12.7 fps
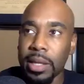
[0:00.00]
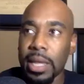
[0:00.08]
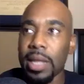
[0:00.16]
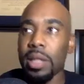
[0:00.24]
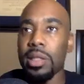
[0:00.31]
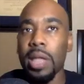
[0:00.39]

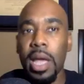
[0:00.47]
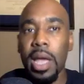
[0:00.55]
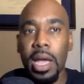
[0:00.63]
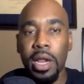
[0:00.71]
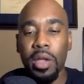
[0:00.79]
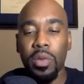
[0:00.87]

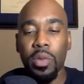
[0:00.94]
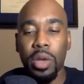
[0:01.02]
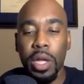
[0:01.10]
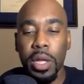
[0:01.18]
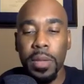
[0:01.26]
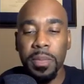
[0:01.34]
anxiety
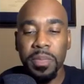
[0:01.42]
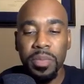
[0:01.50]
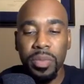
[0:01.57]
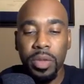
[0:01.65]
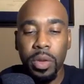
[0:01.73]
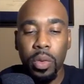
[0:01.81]
ring,
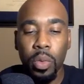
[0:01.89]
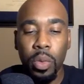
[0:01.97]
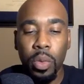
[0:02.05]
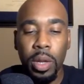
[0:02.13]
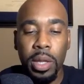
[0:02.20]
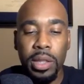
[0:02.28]

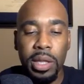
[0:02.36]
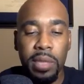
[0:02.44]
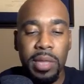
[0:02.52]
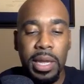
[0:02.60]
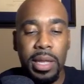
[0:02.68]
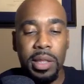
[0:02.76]
it seems
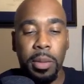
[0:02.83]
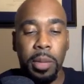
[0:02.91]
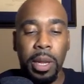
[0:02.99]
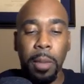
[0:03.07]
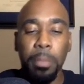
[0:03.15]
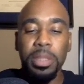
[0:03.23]
like it's
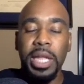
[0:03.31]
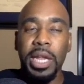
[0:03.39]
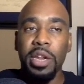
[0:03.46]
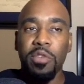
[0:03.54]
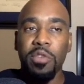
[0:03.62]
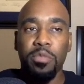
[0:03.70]
like a
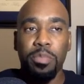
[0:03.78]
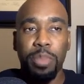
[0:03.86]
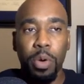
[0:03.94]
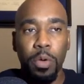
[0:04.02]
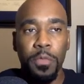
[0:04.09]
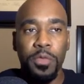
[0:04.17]
blend of
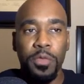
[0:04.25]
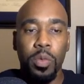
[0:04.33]
both the